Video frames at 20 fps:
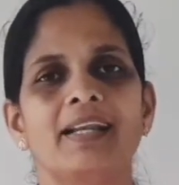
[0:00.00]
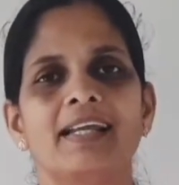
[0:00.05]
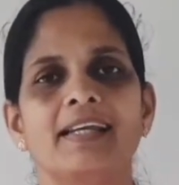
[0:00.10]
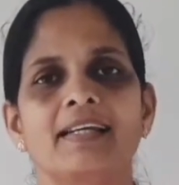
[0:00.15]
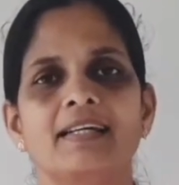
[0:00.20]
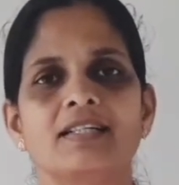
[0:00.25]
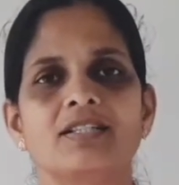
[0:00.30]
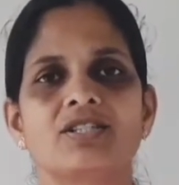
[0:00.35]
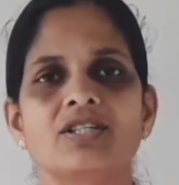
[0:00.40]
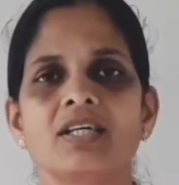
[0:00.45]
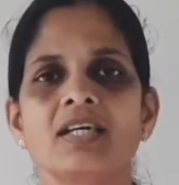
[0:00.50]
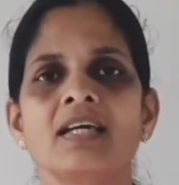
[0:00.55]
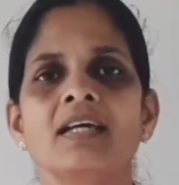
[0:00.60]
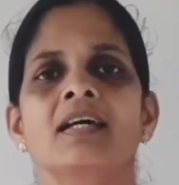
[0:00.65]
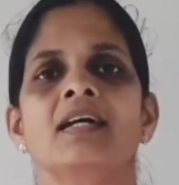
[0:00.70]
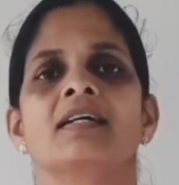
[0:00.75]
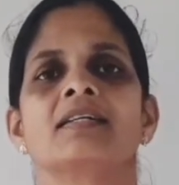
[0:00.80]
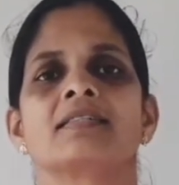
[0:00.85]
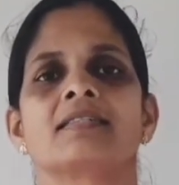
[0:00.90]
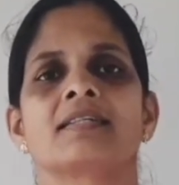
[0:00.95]
energy,
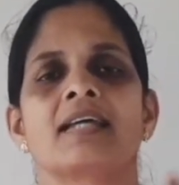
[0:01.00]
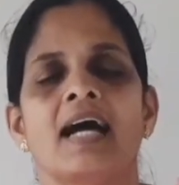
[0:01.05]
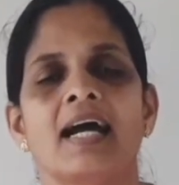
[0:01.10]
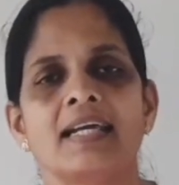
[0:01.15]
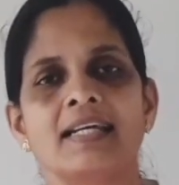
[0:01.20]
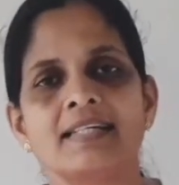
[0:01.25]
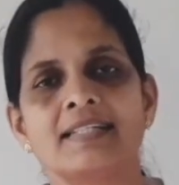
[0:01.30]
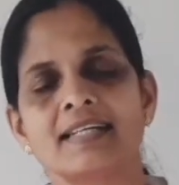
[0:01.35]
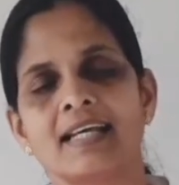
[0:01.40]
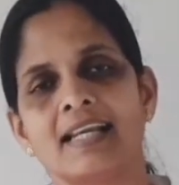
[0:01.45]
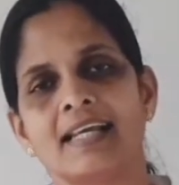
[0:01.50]
tidal